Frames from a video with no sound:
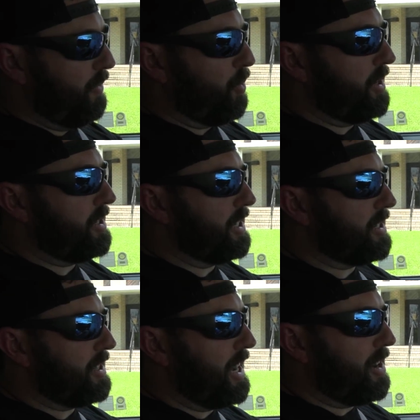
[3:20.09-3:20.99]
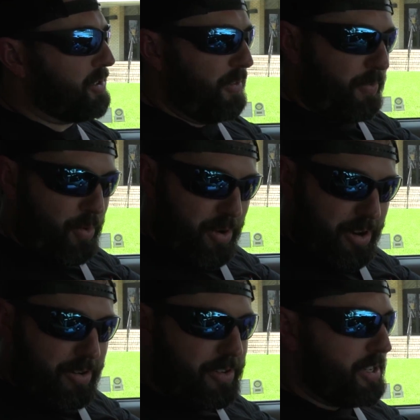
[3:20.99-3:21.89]

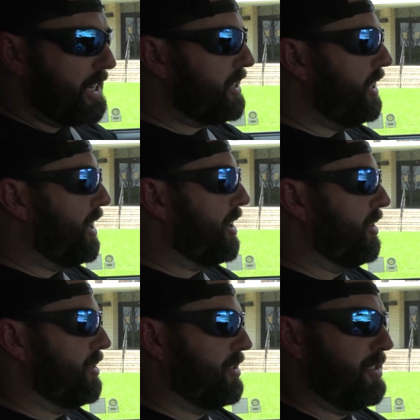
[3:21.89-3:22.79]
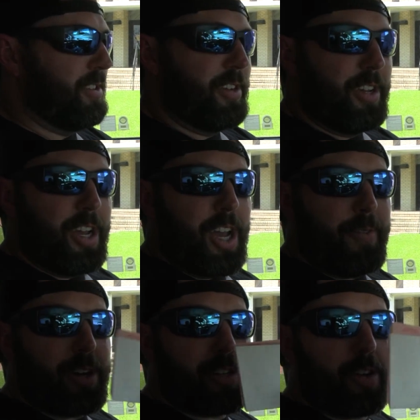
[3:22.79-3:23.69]
$46,460.
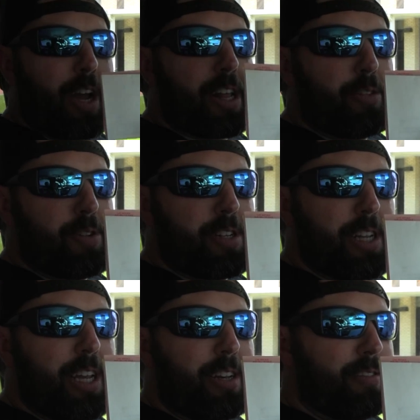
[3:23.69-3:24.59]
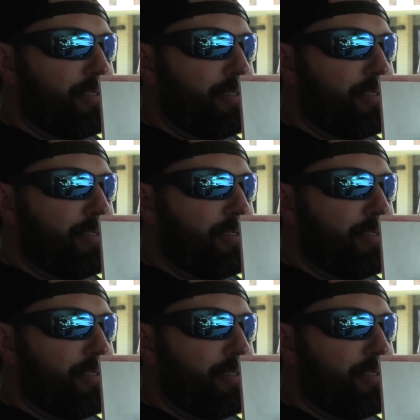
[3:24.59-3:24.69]
I've also got the receipt.